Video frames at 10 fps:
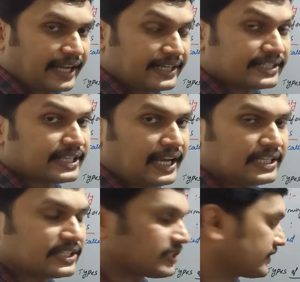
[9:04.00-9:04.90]

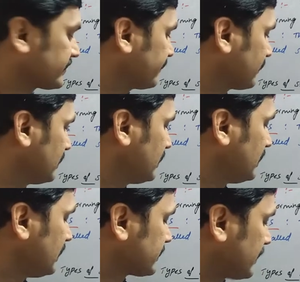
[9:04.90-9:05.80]
Tensile stress.
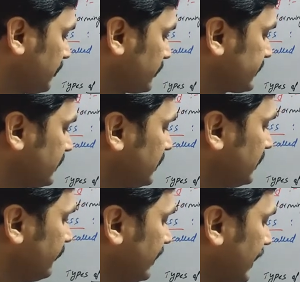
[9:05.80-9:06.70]
Suppose
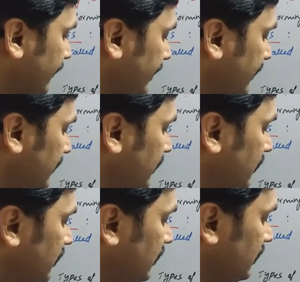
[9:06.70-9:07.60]
we have a
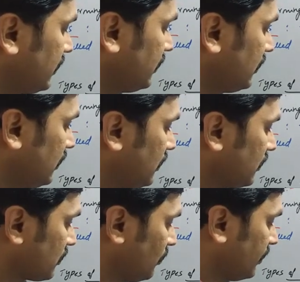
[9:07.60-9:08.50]

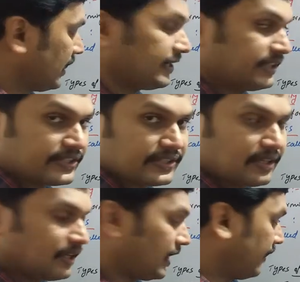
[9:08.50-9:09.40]
road like
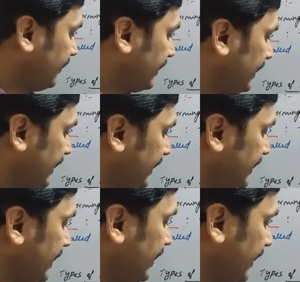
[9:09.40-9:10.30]
this having an
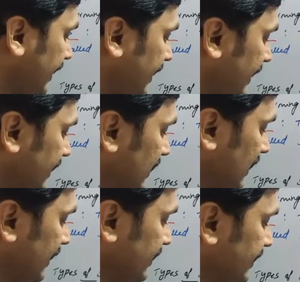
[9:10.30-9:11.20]
area A
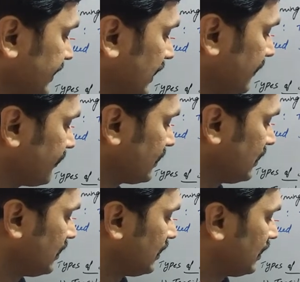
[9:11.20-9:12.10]
and length L.
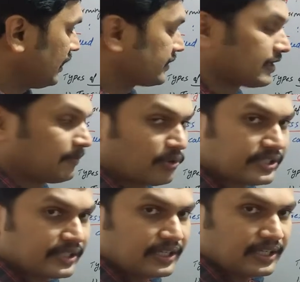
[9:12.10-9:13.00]
And
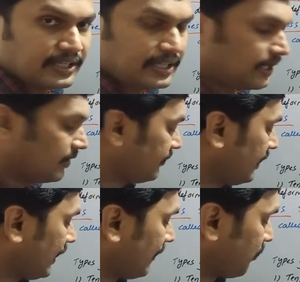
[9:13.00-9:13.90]
suppose here
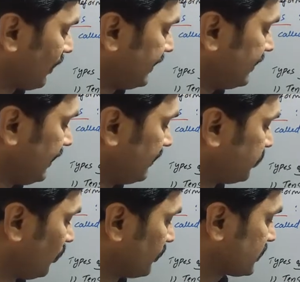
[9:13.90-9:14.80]
we are applying
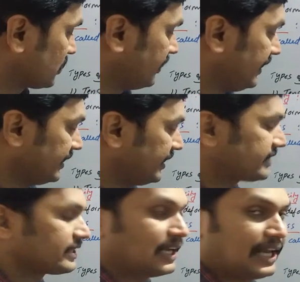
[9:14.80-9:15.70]
a force to
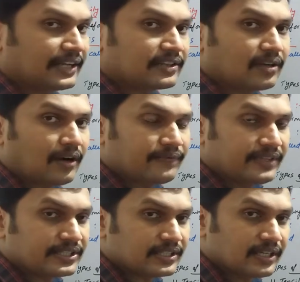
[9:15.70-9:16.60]
increase the length of
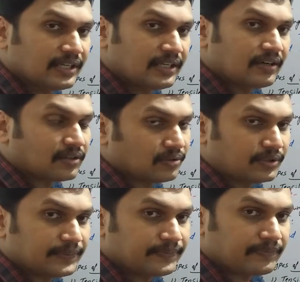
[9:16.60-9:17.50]
this road.